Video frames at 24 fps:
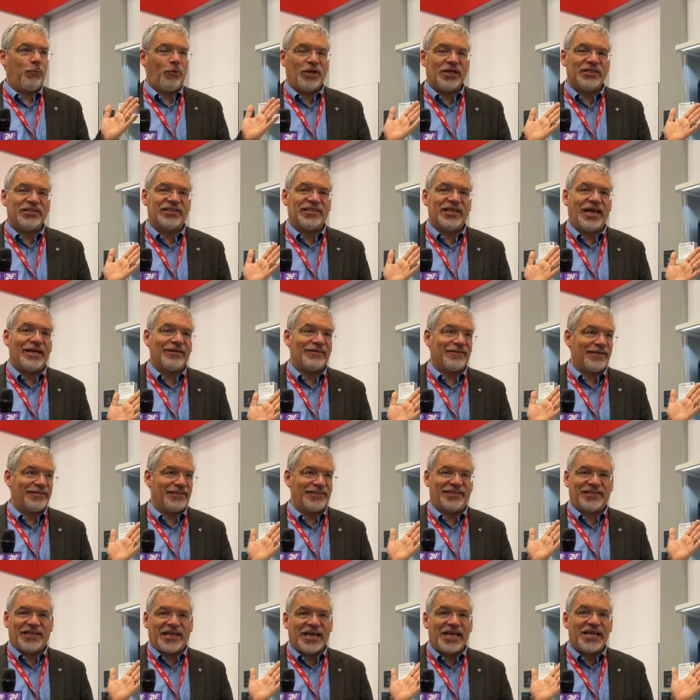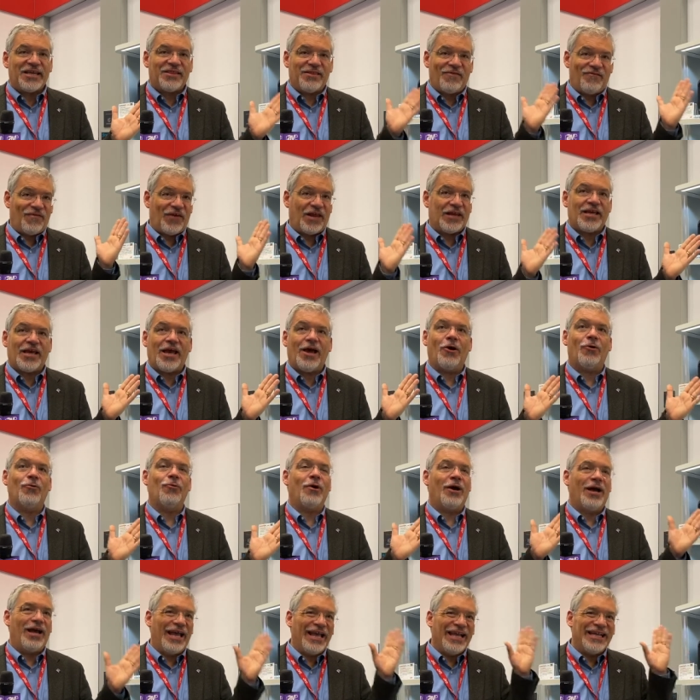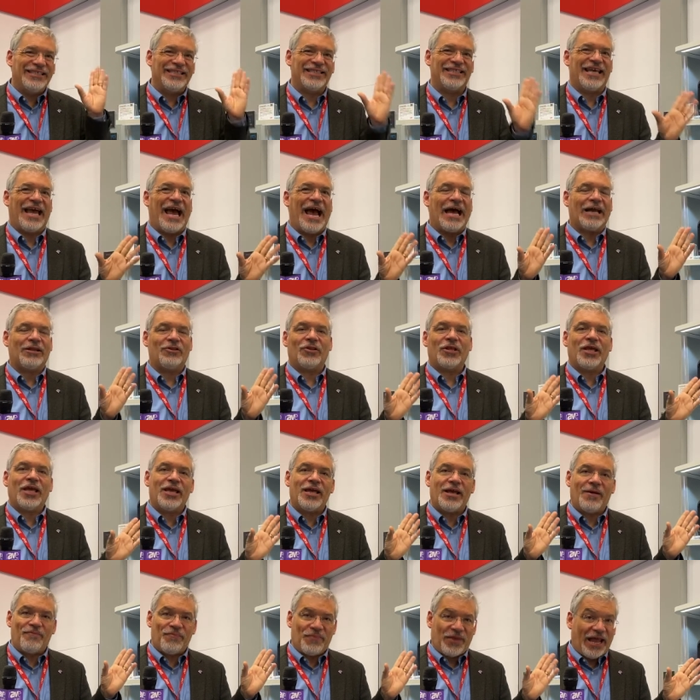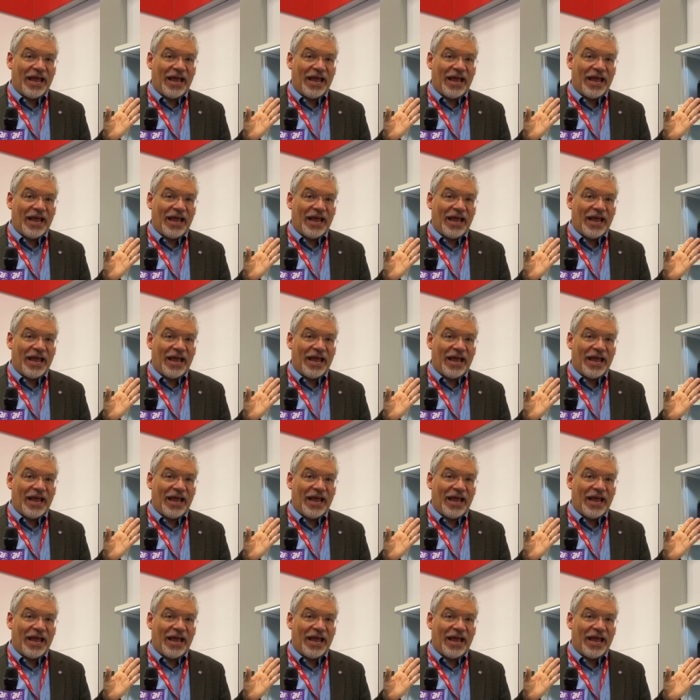preset to see the video exactly